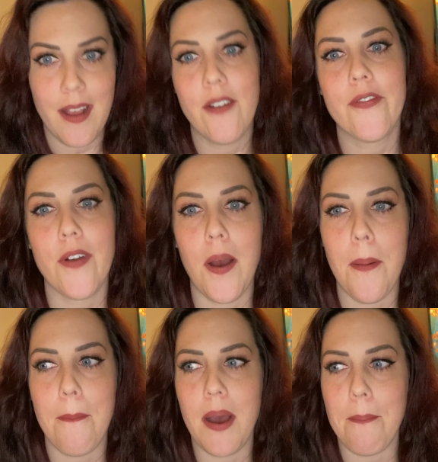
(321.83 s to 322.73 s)

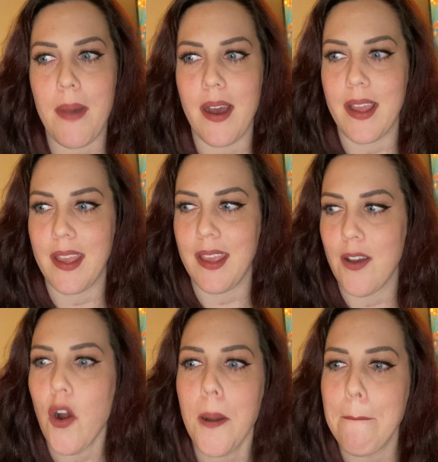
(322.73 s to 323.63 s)
from my
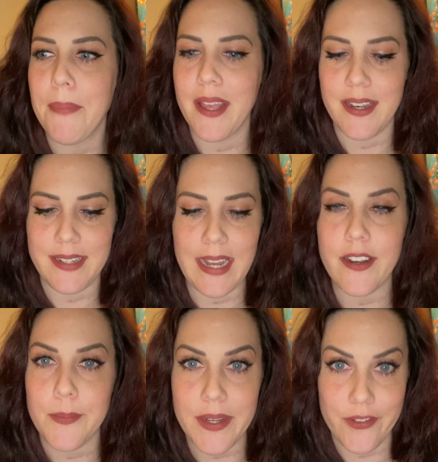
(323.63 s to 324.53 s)
armpit down
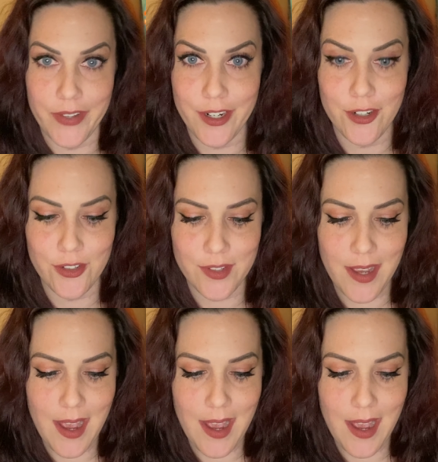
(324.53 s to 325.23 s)
to my fingers.